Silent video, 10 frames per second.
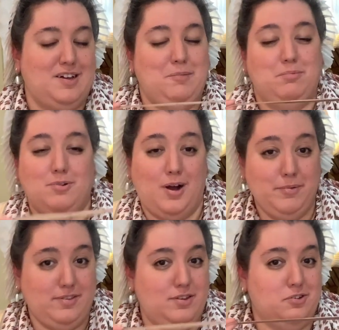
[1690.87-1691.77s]
I
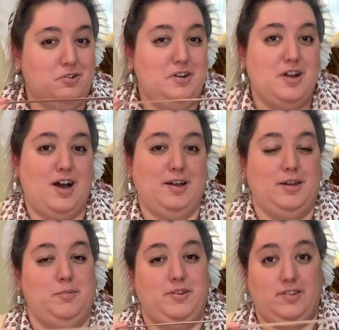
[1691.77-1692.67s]
promise these are not
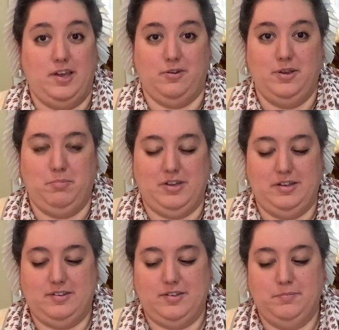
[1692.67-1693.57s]
going to be scary
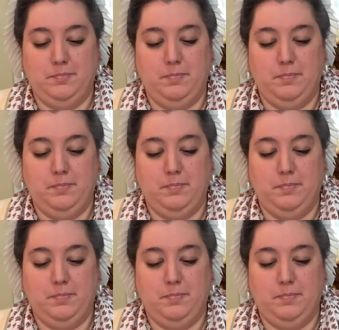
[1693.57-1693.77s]
pleats.